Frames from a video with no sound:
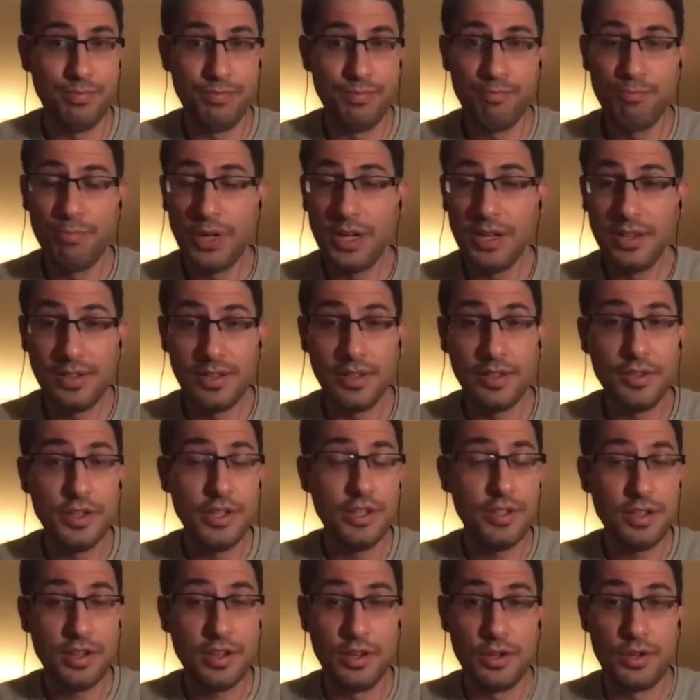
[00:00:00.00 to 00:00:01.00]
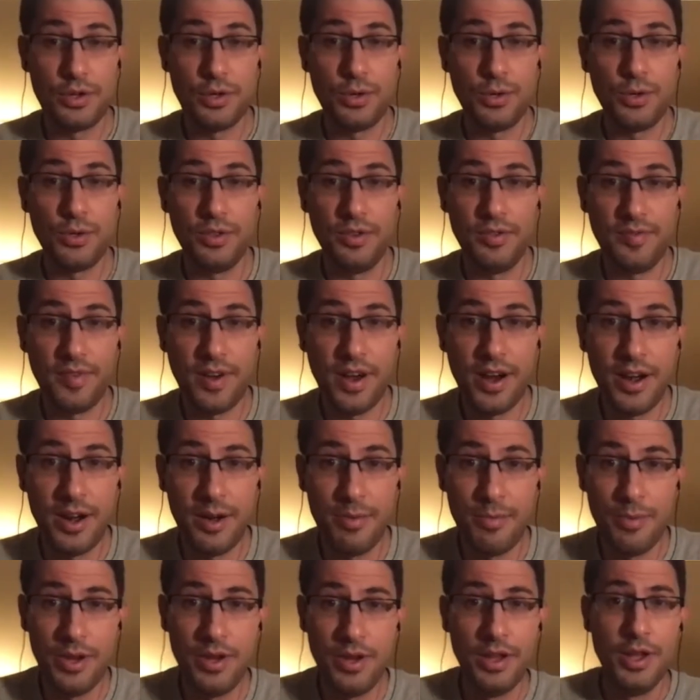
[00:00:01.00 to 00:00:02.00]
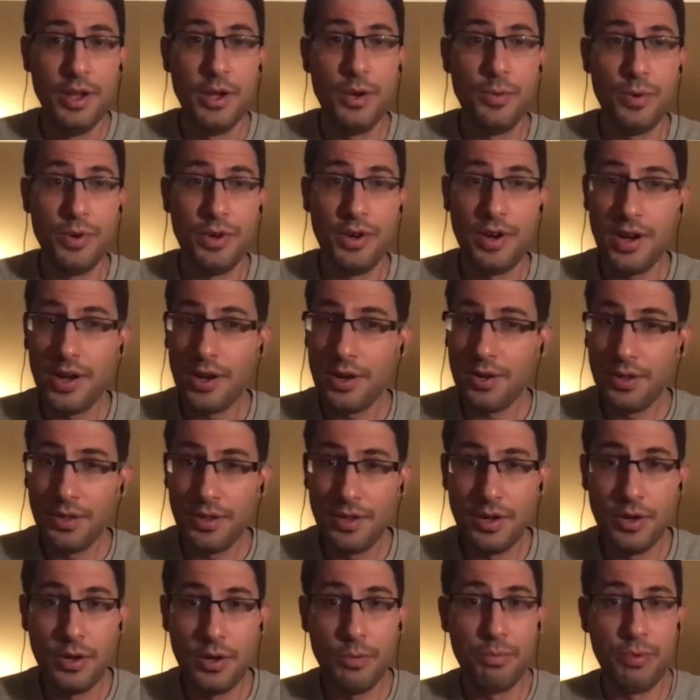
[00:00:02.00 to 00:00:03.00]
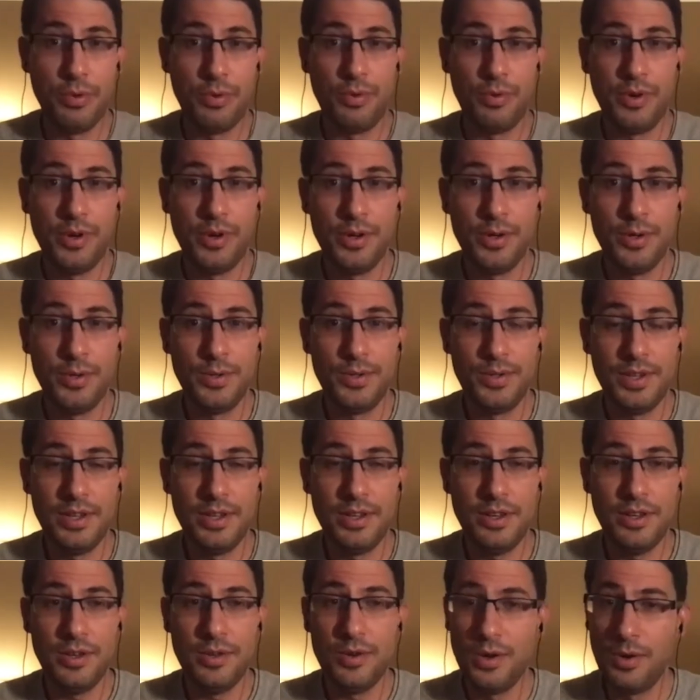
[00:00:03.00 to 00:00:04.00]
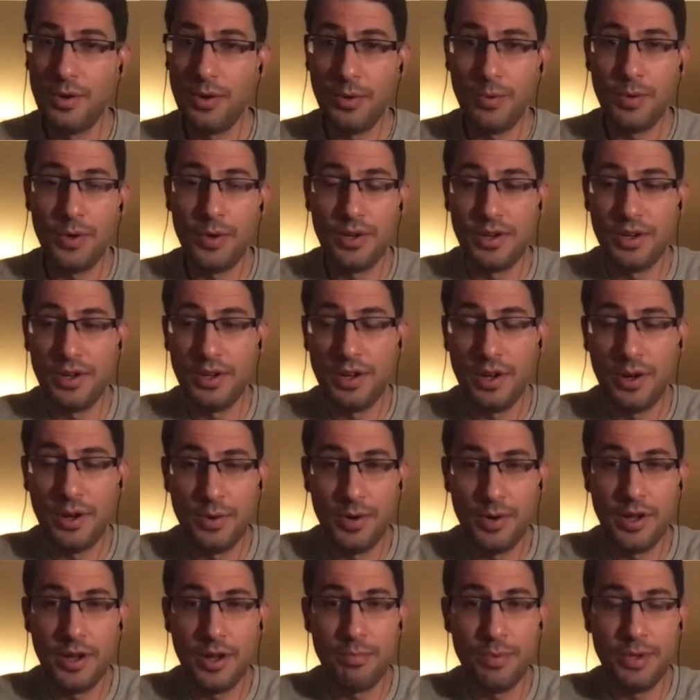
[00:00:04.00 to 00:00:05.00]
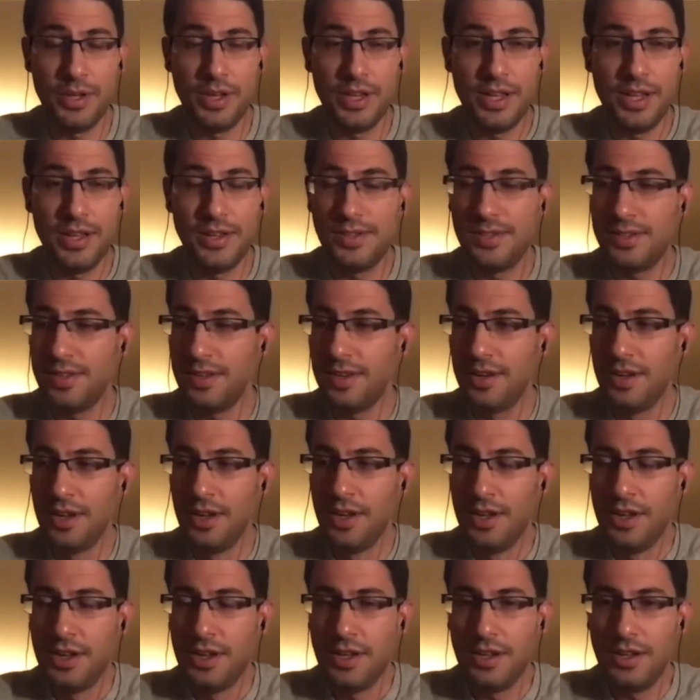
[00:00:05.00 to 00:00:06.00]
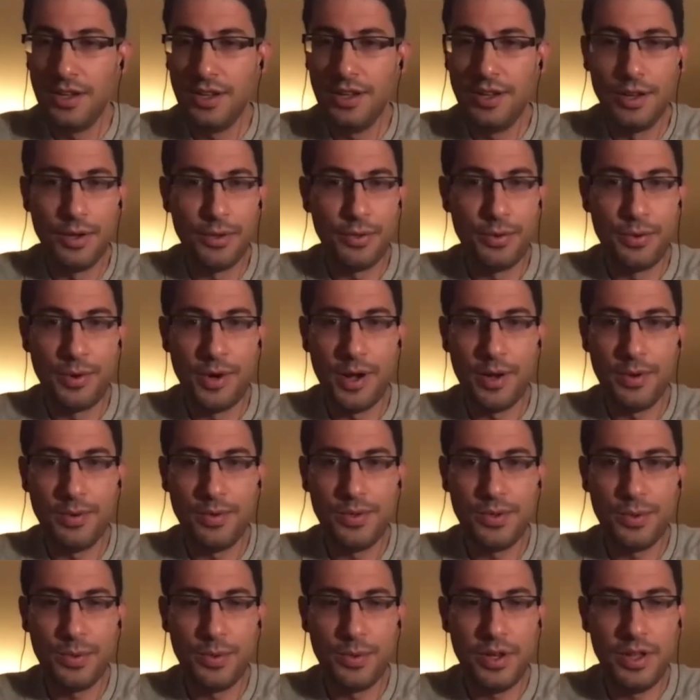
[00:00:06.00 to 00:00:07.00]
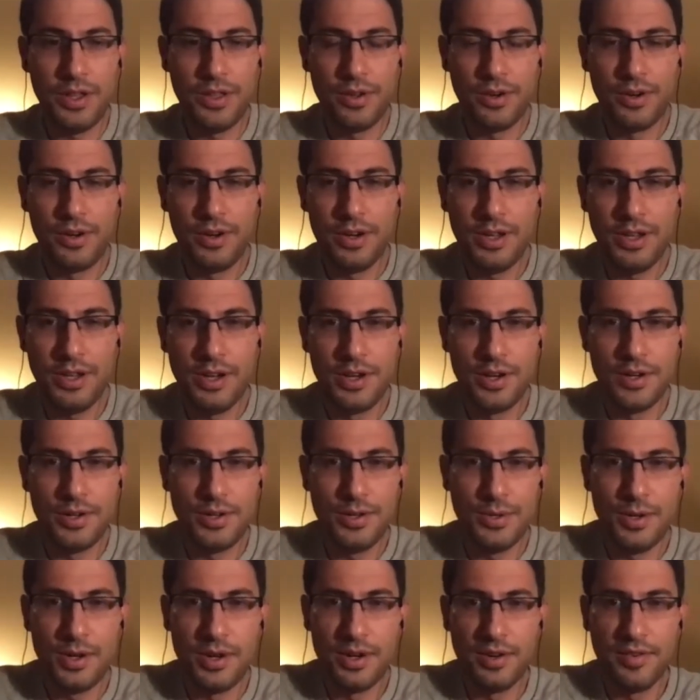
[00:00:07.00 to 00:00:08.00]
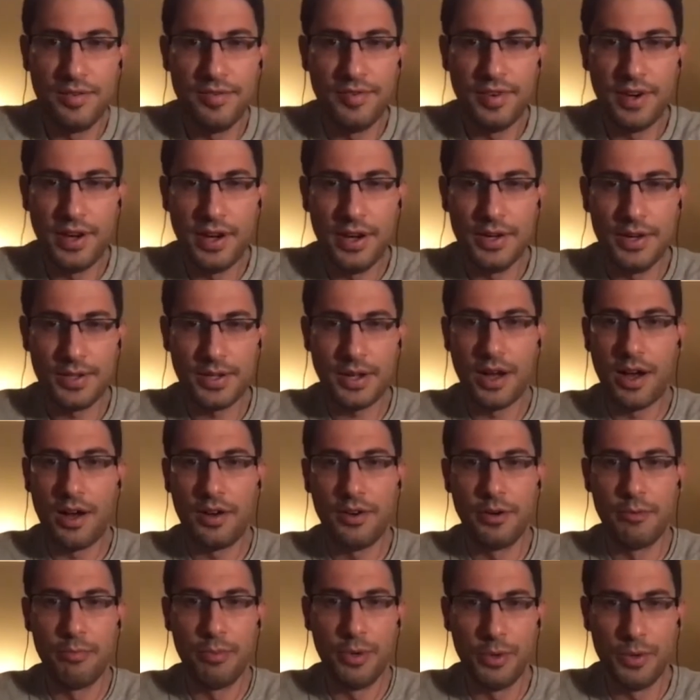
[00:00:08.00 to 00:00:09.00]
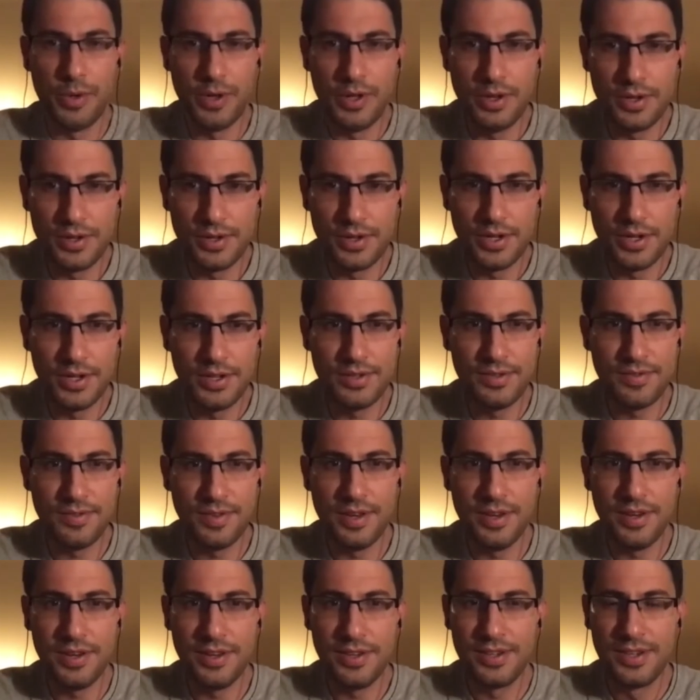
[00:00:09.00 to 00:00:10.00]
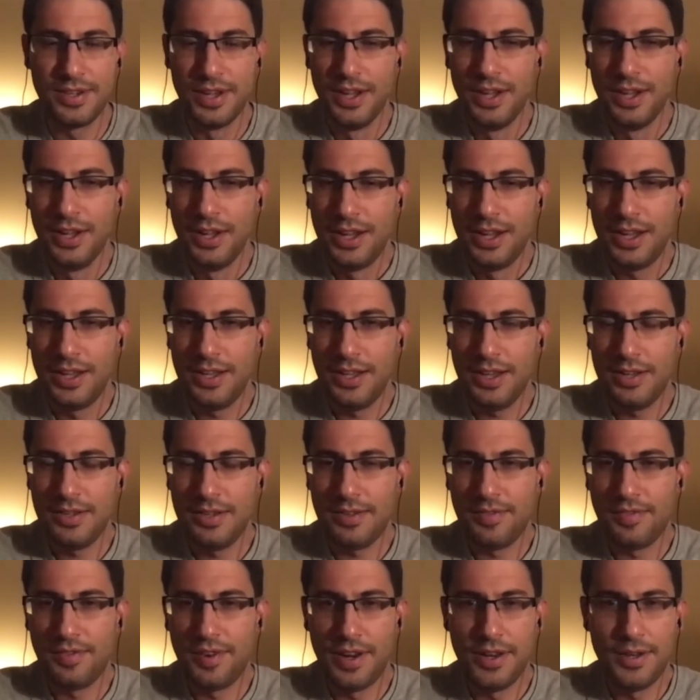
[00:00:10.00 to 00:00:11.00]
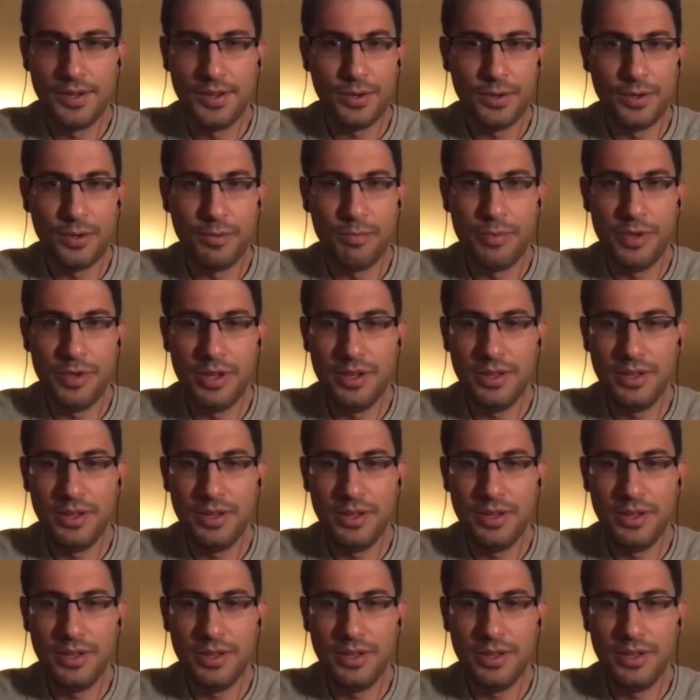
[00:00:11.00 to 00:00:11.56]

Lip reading: But it's at least a controlled environment. When you're out on the open roads and you don't know what you're going up against, and throughout 20, 30 years you hear of various collarbone injuries. And it's, as a friend told me,